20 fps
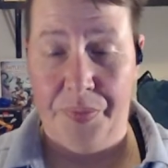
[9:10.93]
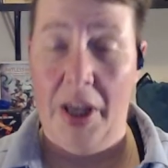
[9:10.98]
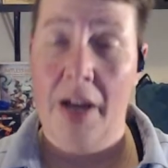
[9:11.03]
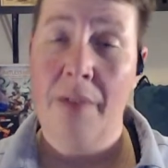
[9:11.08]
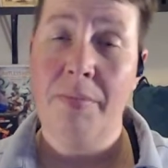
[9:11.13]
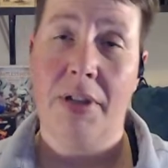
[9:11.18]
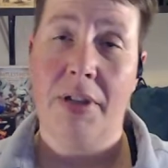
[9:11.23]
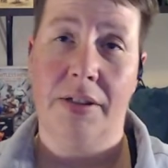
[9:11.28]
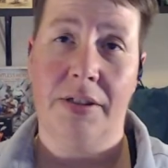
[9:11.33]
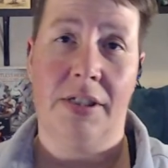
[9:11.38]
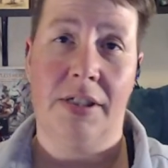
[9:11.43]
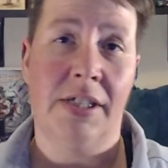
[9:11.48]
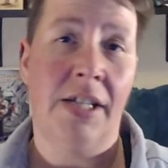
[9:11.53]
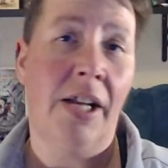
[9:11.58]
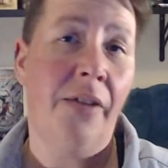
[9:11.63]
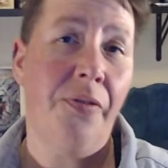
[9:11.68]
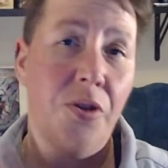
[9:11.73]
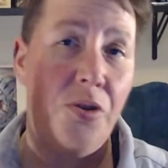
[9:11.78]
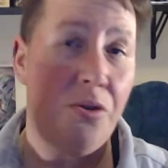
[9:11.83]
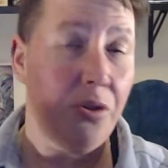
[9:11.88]
Celtic to
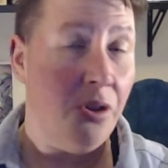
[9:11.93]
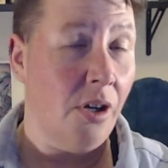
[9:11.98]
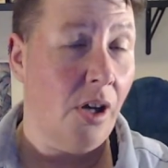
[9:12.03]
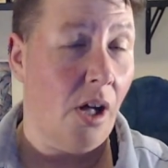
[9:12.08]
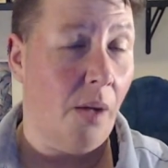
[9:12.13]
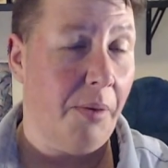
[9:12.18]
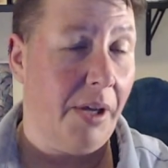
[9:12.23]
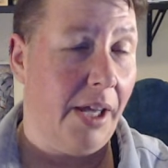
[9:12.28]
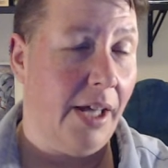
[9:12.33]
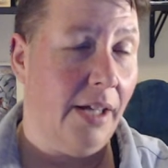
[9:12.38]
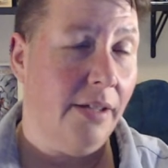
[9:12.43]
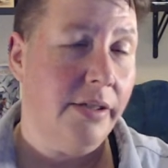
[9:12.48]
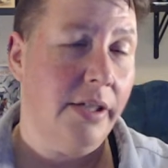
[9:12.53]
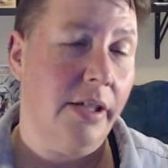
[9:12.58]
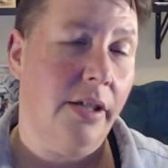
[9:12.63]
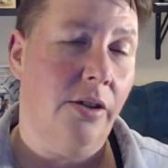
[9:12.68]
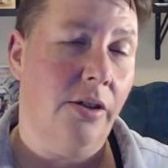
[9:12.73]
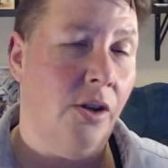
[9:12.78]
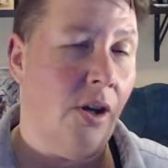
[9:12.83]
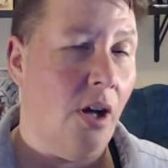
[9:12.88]
Nephew. You can call me
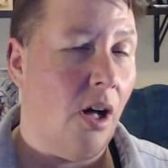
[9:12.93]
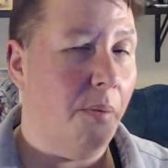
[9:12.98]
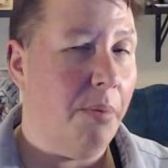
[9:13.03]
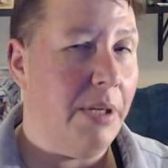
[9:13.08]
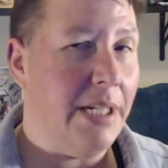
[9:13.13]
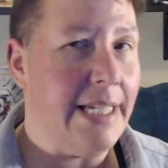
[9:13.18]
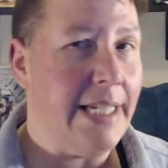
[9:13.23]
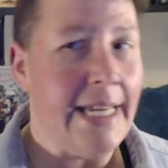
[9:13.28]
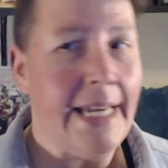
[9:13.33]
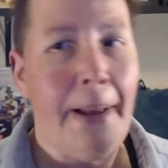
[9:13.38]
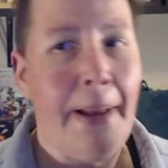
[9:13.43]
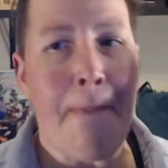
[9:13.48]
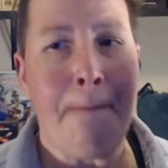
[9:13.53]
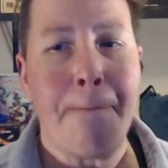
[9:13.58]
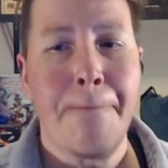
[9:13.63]
Celtic. You can call me D.